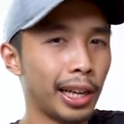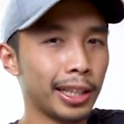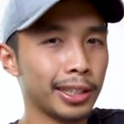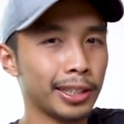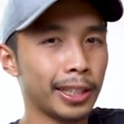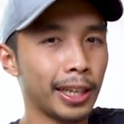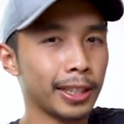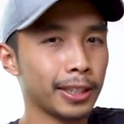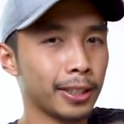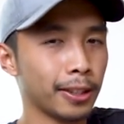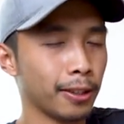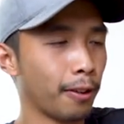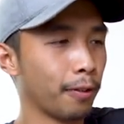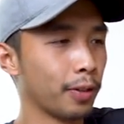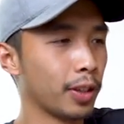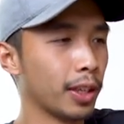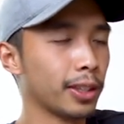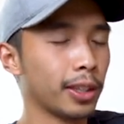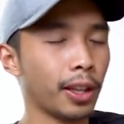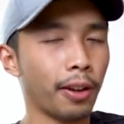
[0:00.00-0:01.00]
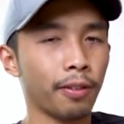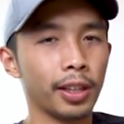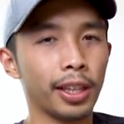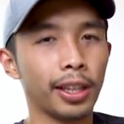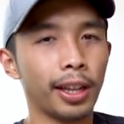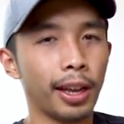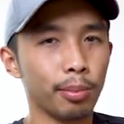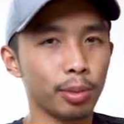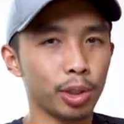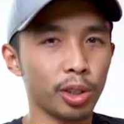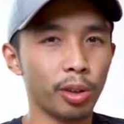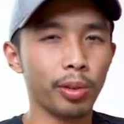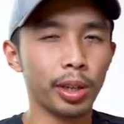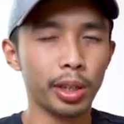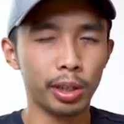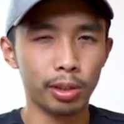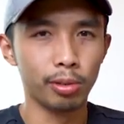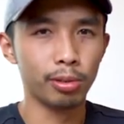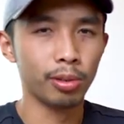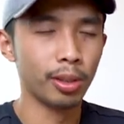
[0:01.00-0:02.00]
last section of the stuff that I'm
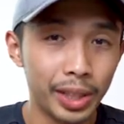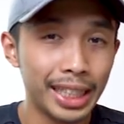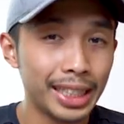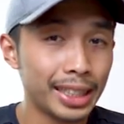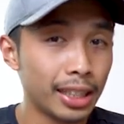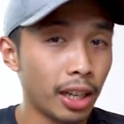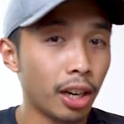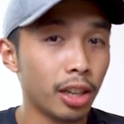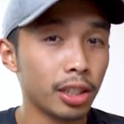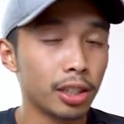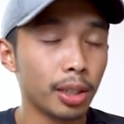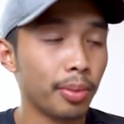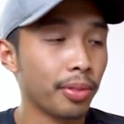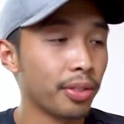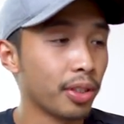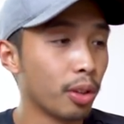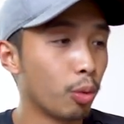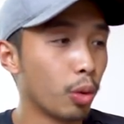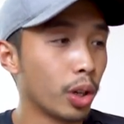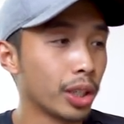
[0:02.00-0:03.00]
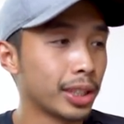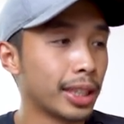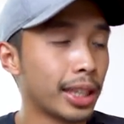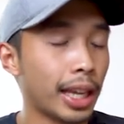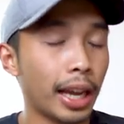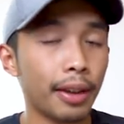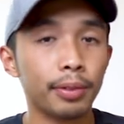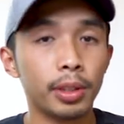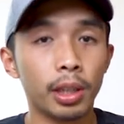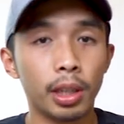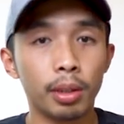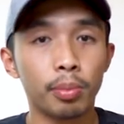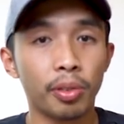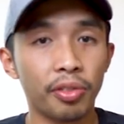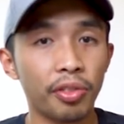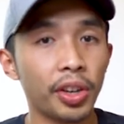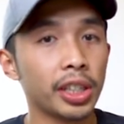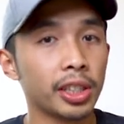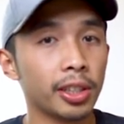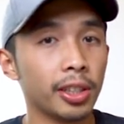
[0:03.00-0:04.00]
showing you. These are some of the works that I've done
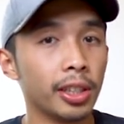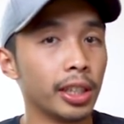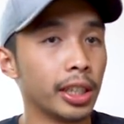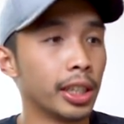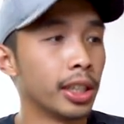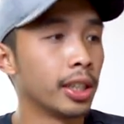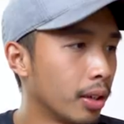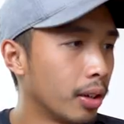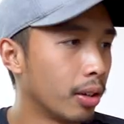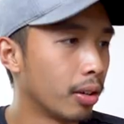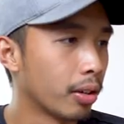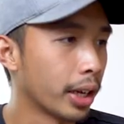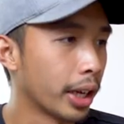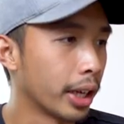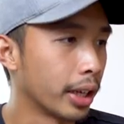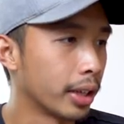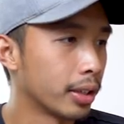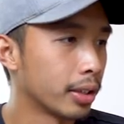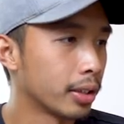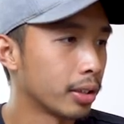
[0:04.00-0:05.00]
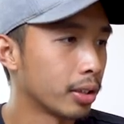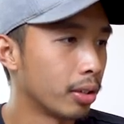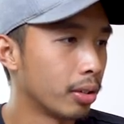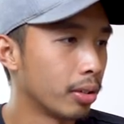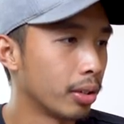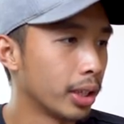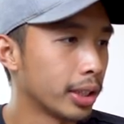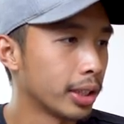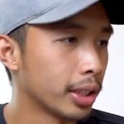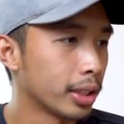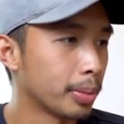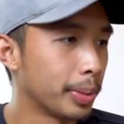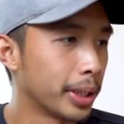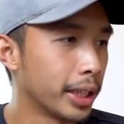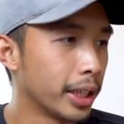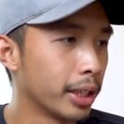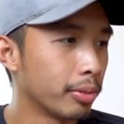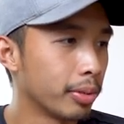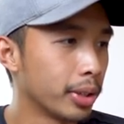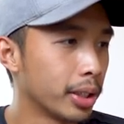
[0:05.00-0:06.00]
professionally. Okay, so let us
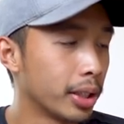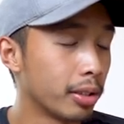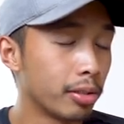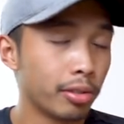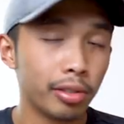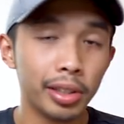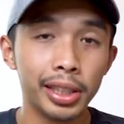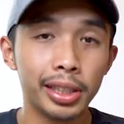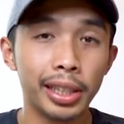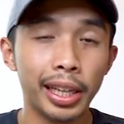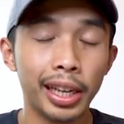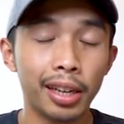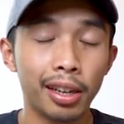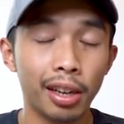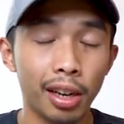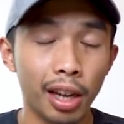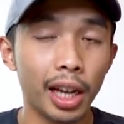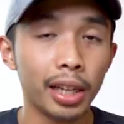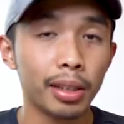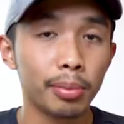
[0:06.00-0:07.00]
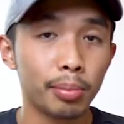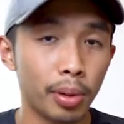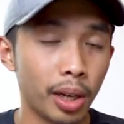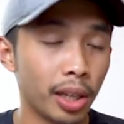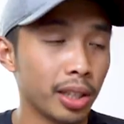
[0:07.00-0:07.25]
begin with the 310 lot